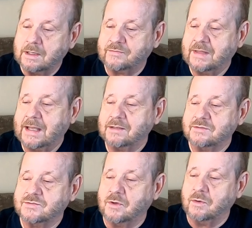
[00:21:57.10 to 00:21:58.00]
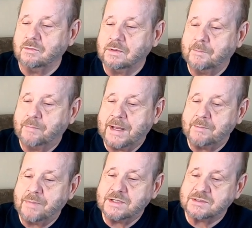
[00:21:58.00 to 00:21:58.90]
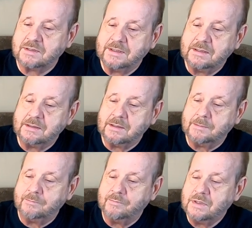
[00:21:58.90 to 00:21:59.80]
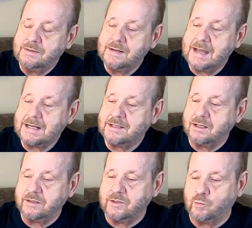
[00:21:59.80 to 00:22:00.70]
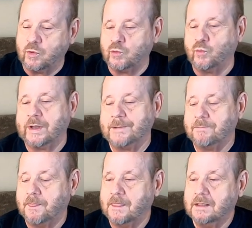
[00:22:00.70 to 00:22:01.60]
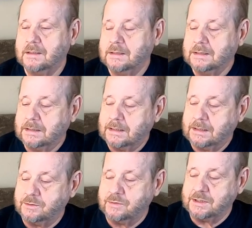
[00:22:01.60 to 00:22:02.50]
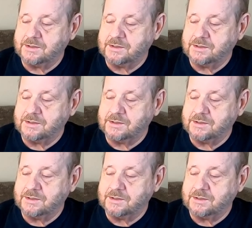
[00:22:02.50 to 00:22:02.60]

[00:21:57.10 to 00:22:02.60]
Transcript: like that. So uh, ba basically I'm not getting the roadway. And you